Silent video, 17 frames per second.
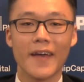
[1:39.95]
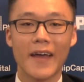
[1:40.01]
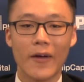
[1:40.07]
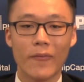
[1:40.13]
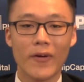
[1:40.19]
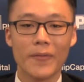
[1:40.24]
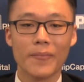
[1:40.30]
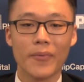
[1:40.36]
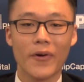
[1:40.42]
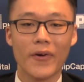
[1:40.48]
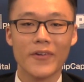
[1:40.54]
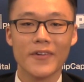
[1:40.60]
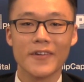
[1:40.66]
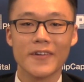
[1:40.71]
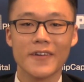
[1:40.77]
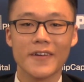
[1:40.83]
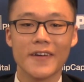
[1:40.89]
At one
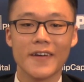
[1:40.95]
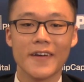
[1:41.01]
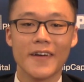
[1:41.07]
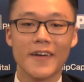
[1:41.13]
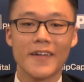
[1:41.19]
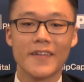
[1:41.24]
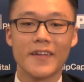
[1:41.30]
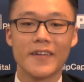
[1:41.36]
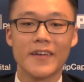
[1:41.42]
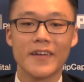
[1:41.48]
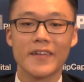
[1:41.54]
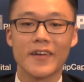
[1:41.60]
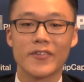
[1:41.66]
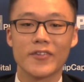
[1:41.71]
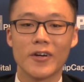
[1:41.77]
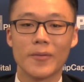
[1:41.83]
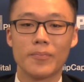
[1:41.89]
point, the yen
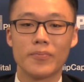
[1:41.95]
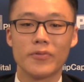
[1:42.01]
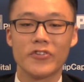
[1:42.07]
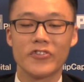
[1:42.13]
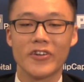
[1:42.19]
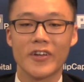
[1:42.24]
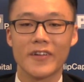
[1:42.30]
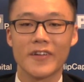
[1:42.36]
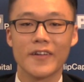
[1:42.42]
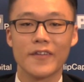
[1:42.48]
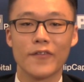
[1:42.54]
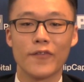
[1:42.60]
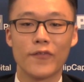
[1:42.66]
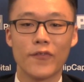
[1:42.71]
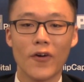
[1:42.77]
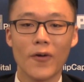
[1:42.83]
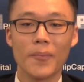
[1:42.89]
has appreciated
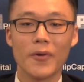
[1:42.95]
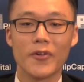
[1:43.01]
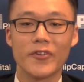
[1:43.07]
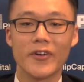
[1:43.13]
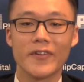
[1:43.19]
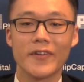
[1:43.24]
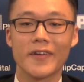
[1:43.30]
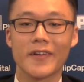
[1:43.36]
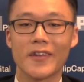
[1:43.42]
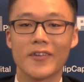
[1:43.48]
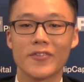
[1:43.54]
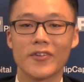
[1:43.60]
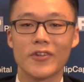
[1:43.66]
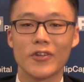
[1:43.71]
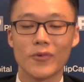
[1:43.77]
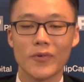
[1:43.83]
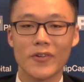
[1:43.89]
4%
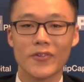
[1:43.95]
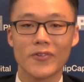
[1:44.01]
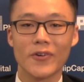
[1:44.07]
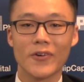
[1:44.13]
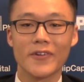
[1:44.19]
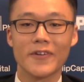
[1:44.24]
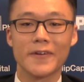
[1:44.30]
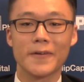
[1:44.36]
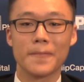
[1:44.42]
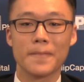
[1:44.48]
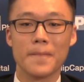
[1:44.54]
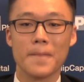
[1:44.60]
against the US dollar.